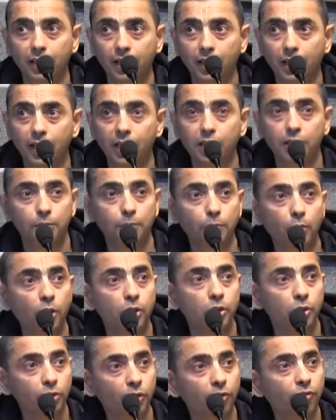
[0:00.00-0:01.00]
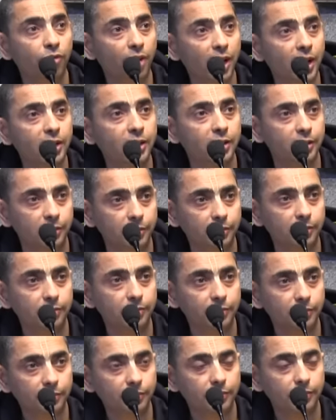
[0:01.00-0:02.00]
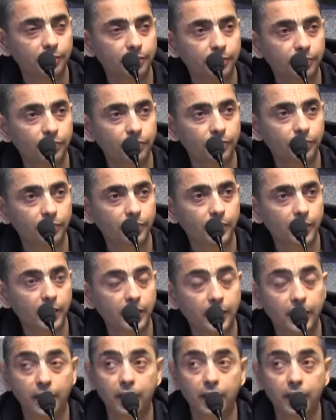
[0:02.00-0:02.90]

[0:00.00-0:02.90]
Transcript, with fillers: He is born to a father. He